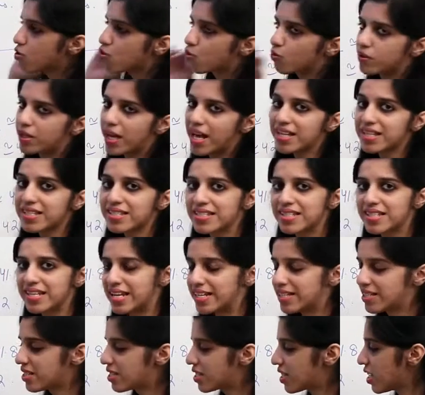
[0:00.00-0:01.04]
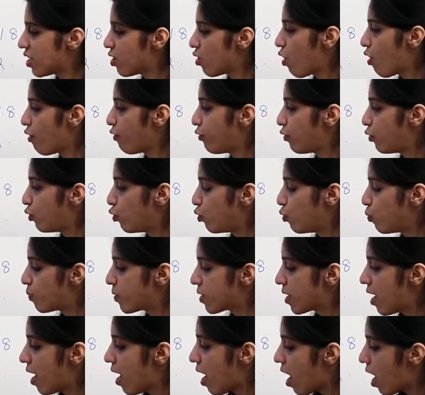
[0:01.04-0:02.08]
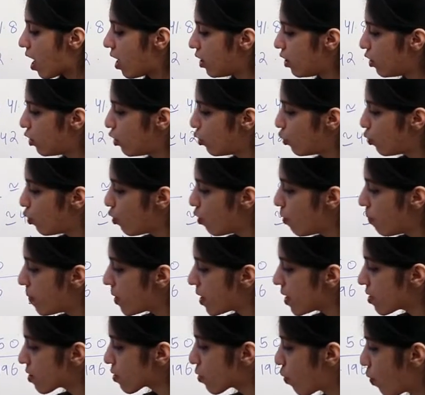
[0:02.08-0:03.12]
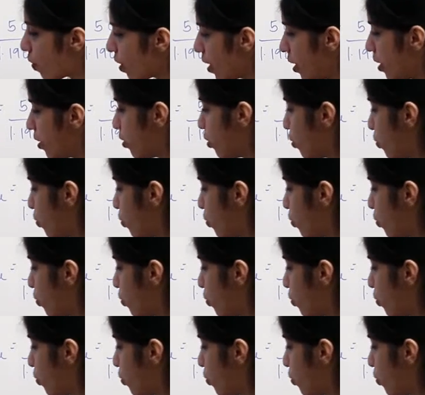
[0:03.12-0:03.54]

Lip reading: known as nesting of loops. A loop is going